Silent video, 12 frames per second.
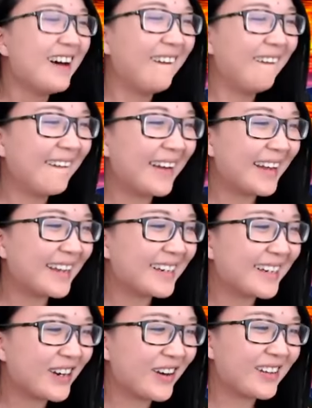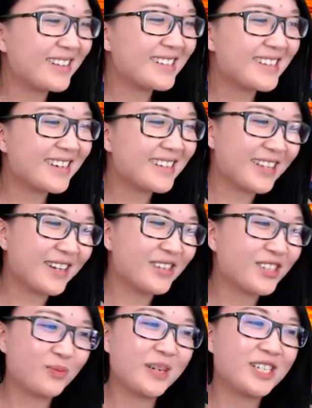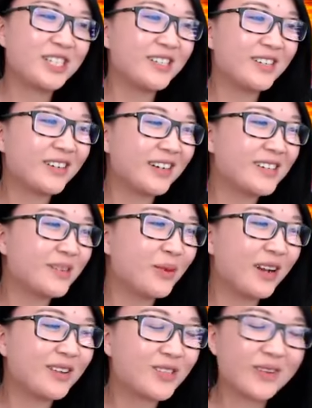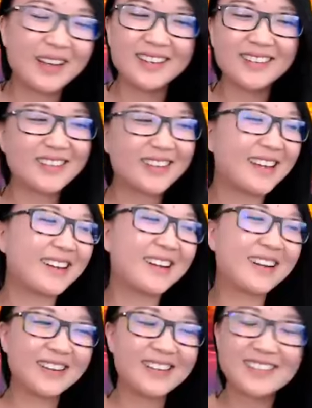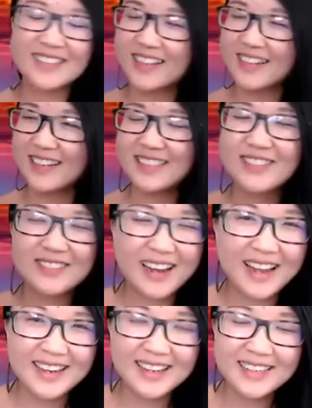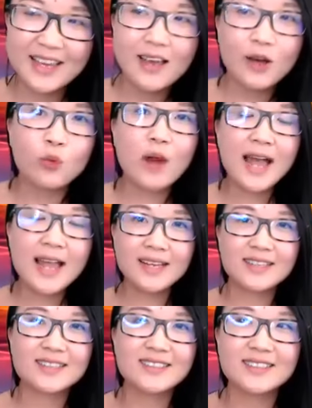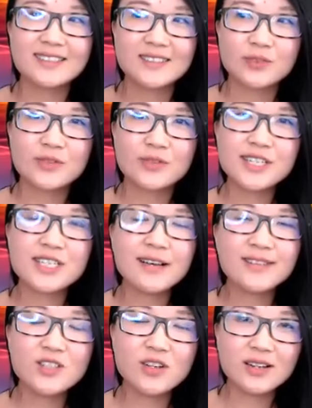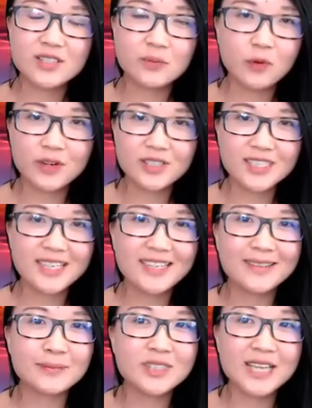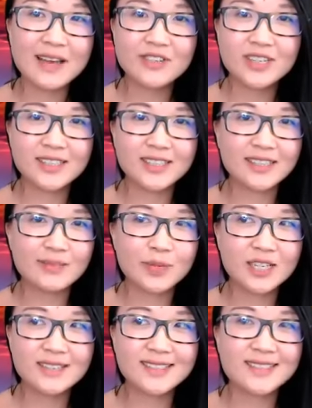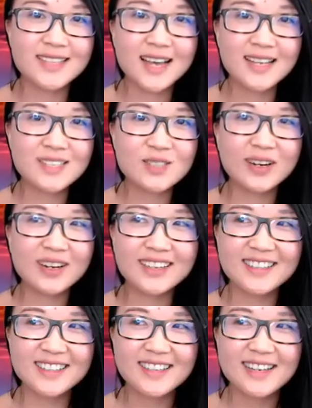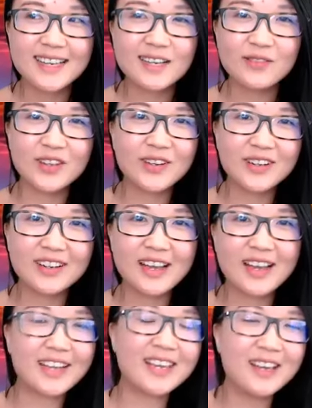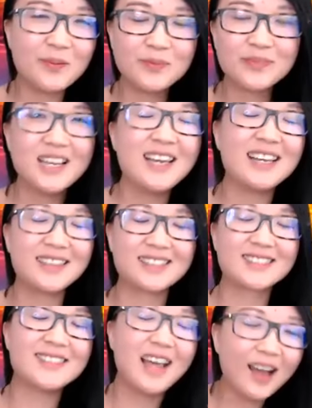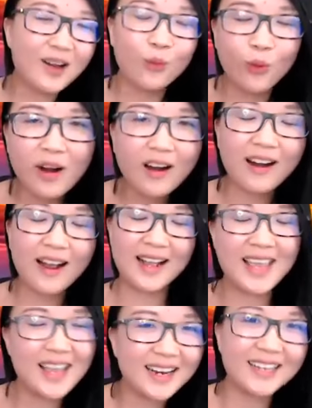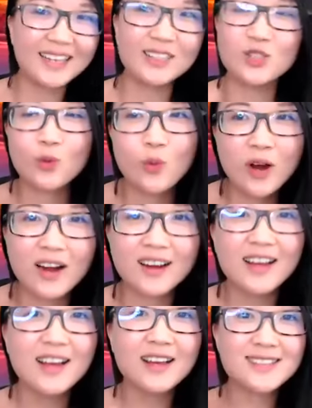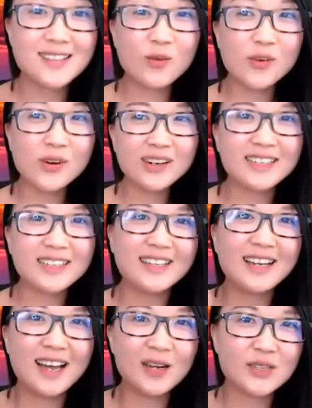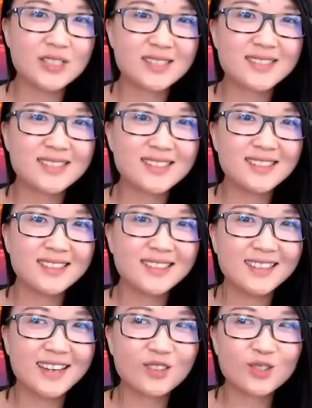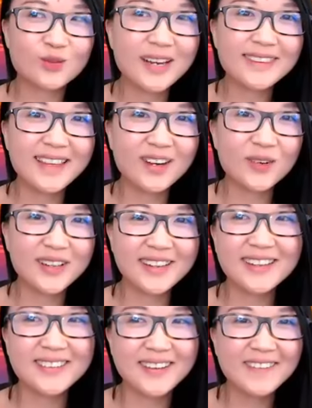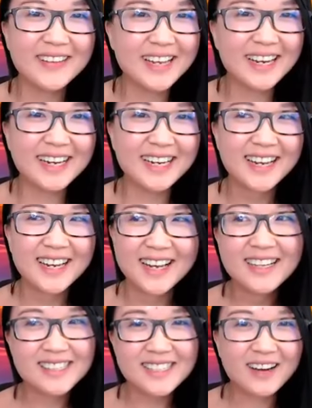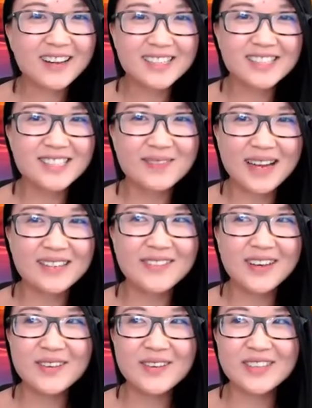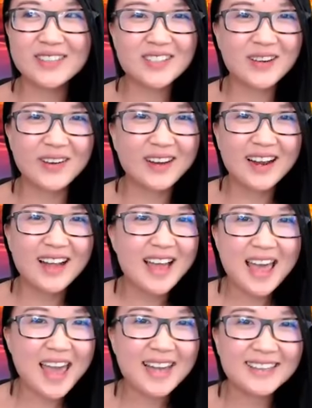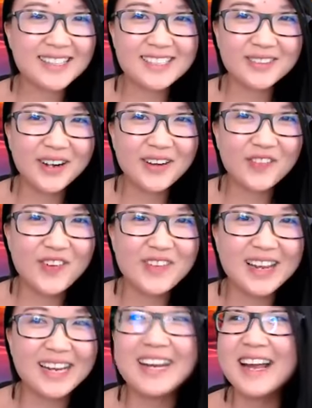All right, Carla says on the spreadsheet or somewhere else, Ryan. Okay, Carla is talking to Ryan. Ryan, reach out to our support team, definitely, because it does work. Even though you're like, Kim, it does not work. I can't get it to work. Don't worry. I was right there with you. I'm like talking to my developers going, hey, it doesn't work for me.